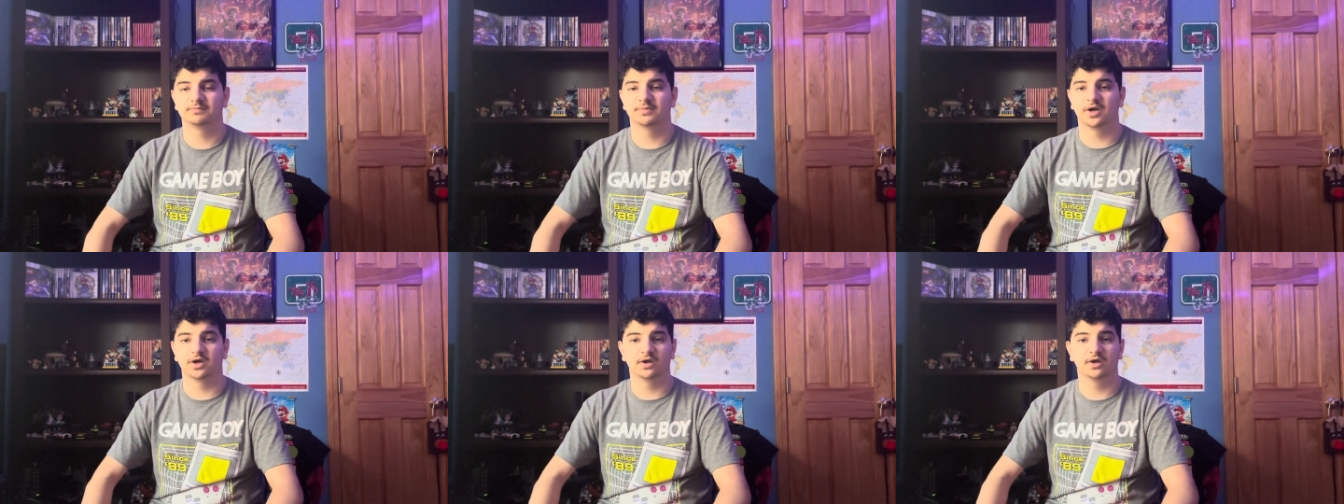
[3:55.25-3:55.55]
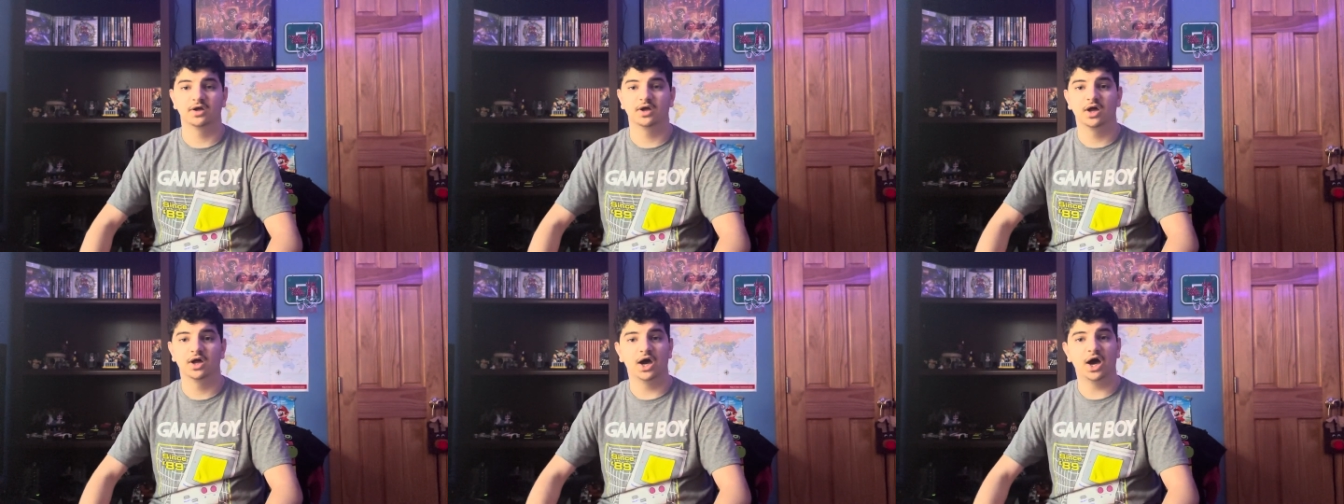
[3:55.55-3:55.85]
but
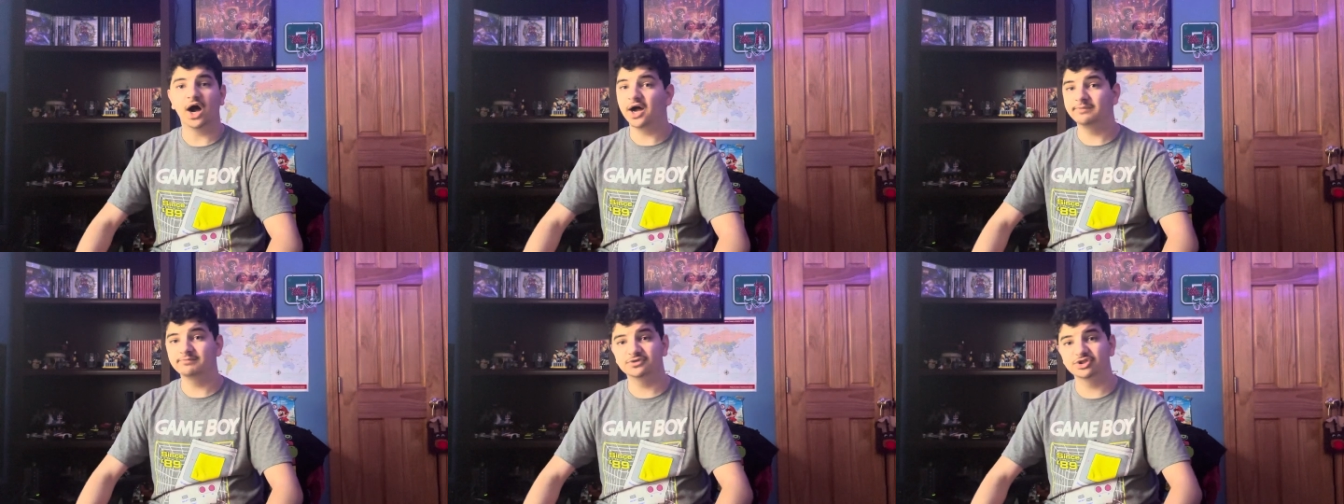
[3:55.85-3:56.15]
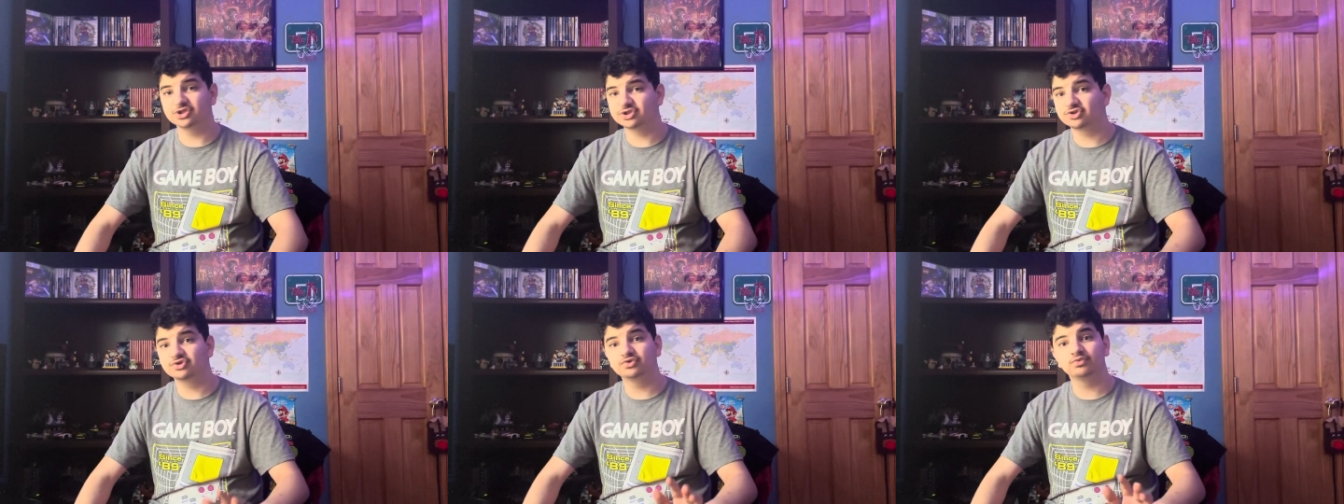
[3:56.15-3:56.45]
I
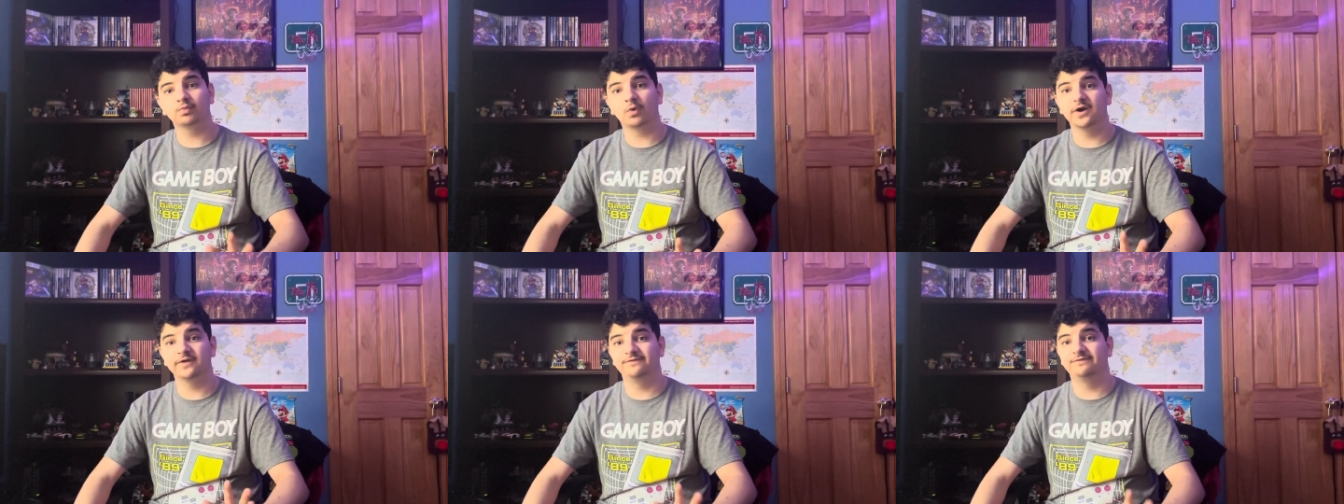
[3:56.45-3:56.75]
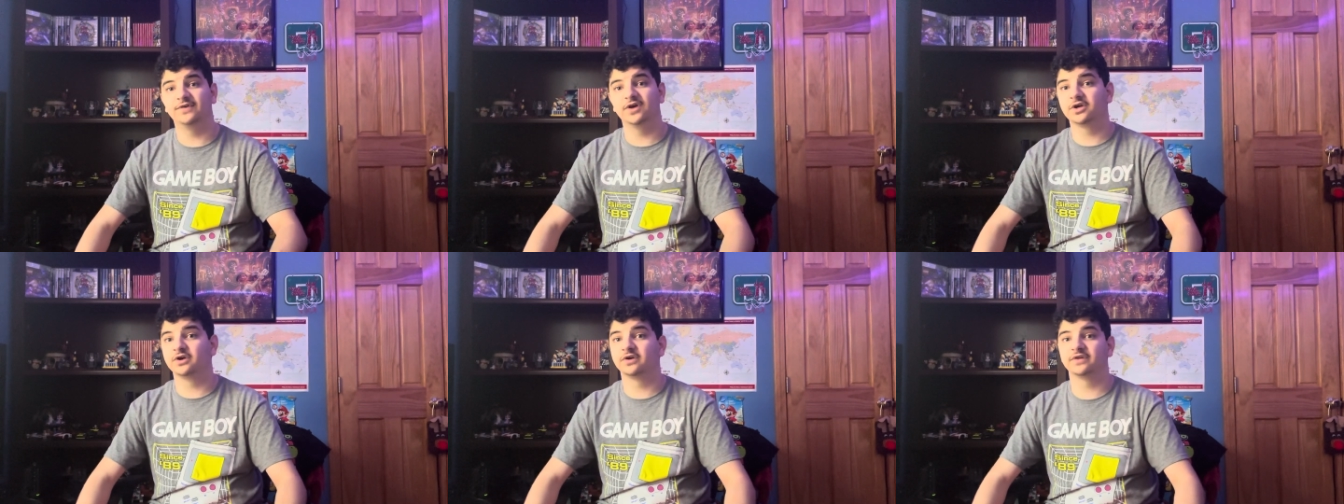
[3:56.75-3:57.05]
just want to
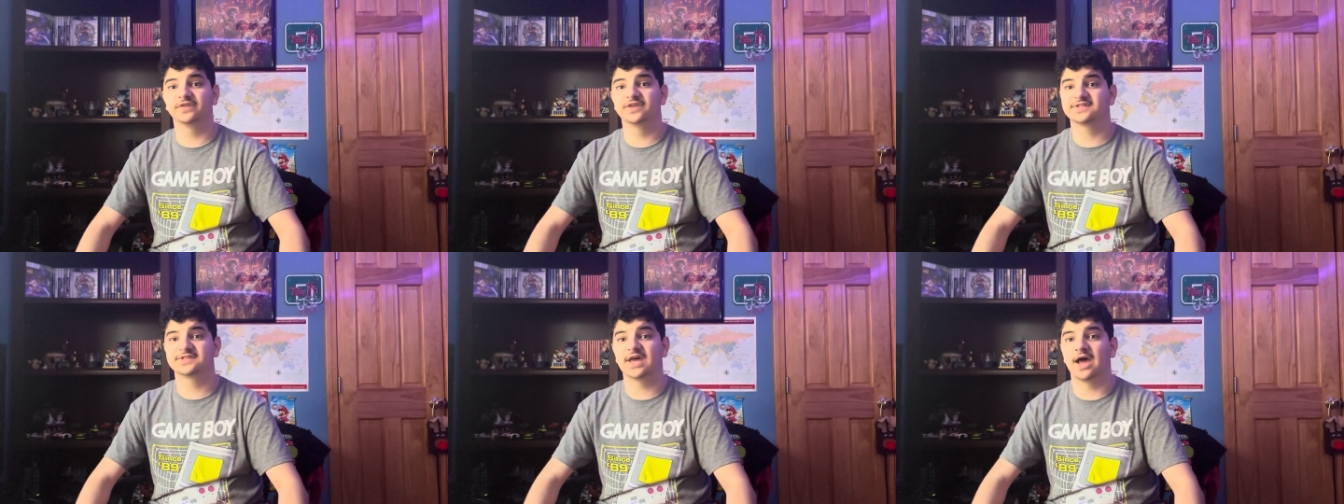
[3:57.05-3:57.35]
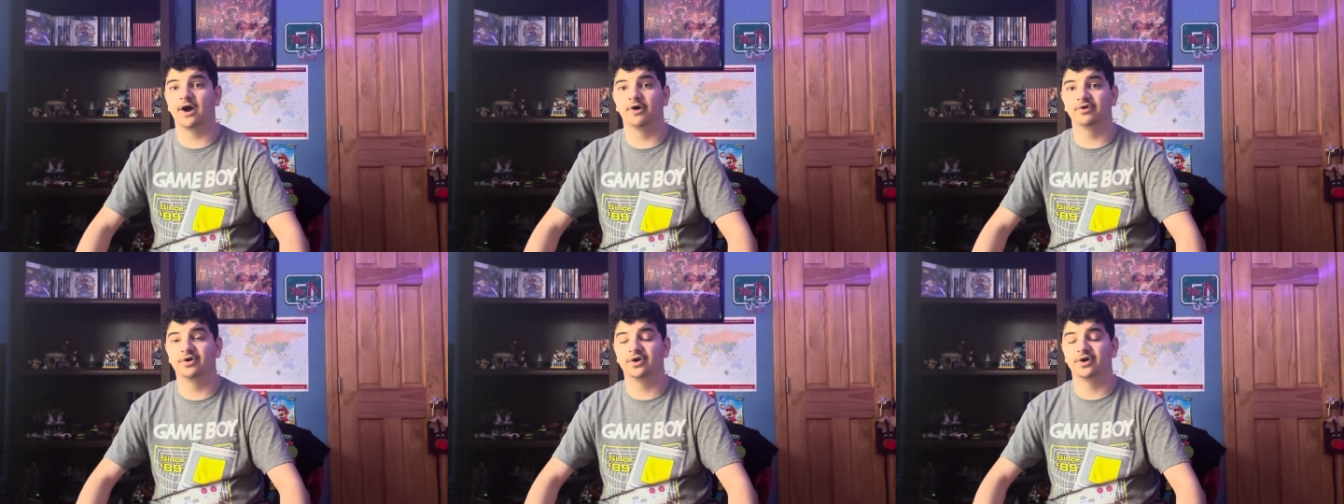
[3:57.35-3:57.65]
figure this
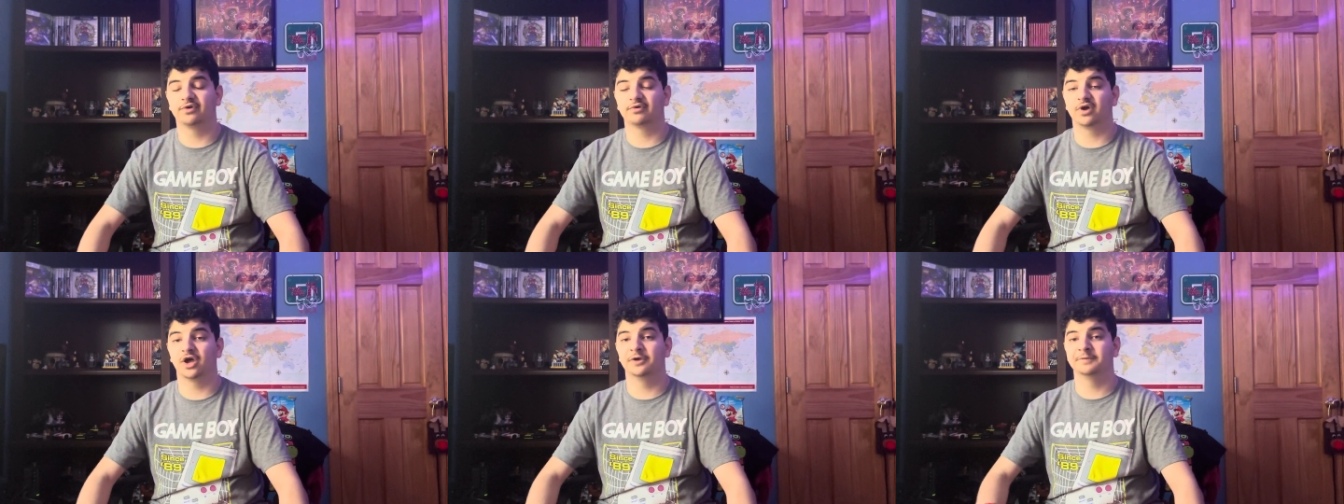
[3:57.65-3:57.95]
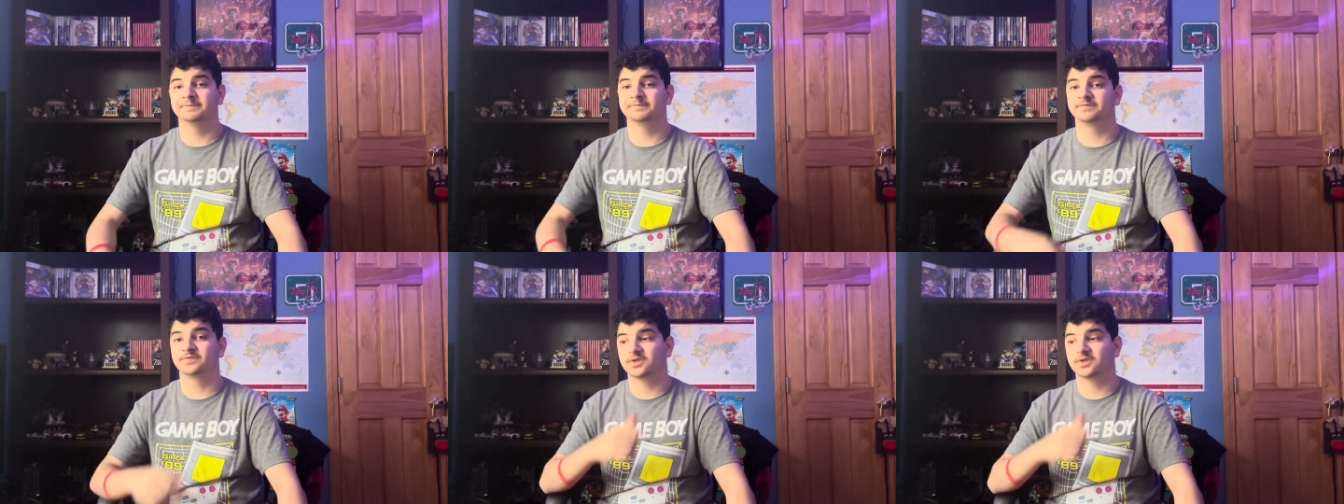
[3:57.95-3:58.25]
out, okay?